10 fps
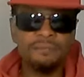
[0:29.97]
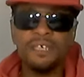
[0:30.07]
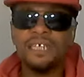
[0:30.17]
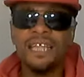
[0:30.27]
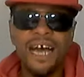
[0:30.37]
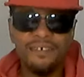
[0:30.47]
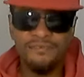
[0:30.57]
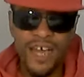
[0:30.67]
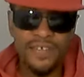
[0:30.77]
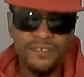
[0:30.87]
There's a lot of
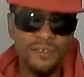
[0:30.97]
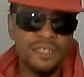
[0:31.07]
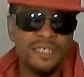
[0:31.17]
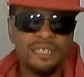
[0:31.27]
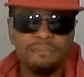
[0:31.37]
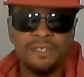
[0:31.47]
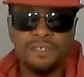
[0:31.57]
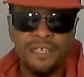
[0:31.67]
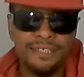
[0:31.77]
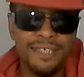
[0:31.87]
fights on December
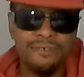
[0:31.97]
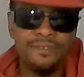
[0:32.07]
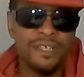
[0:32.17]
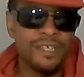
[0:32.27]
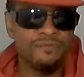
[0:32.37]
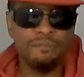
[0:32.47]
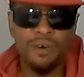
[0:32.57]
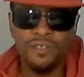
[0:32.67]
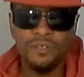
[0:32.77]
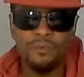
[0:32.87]
seven from different
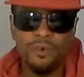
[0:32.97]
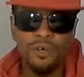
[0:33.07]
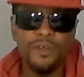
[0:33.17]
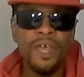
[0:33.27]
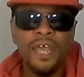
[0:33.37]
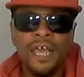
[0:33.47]
parts of the world.